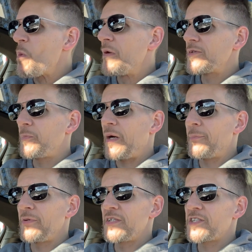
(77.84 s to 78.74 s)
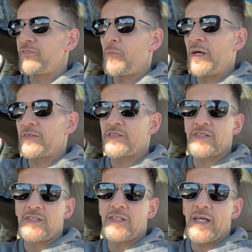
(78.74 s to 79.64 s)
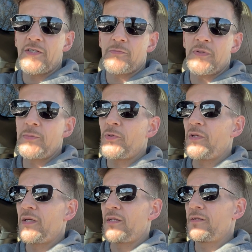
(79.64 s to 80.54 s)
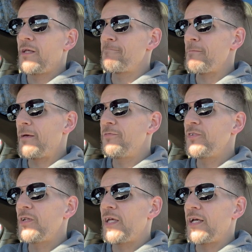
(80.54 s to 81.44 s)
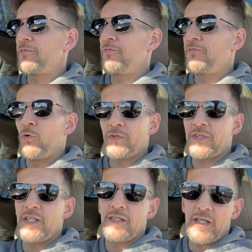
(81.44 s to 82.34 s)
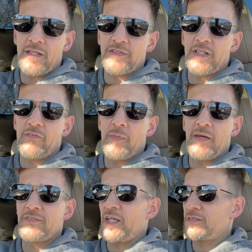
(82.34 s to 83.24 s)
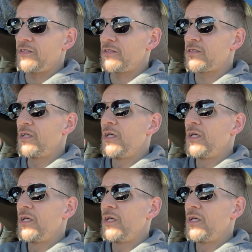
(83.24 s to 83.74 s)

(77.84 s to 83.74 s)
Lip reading: has a population of about 16,000 people, and I feel like 14,000 of them have Teslas.